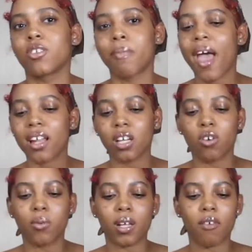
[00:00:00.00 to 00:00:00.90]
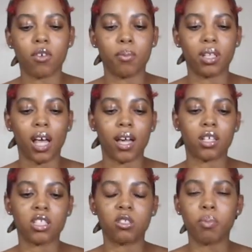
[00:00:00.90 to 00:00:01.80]
dramatic or whatever, but,
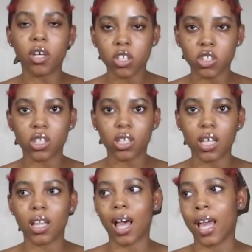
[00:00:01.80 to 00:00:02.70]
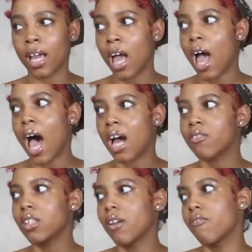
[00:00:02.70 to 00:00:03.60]
like, spiritually, like, I
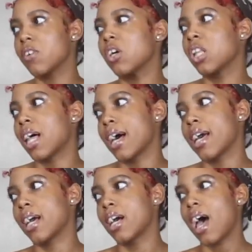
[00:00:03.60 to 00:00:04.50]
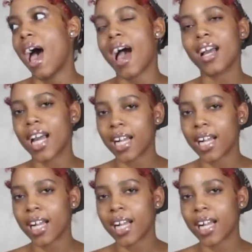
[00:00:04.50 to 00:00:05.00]
really feel like I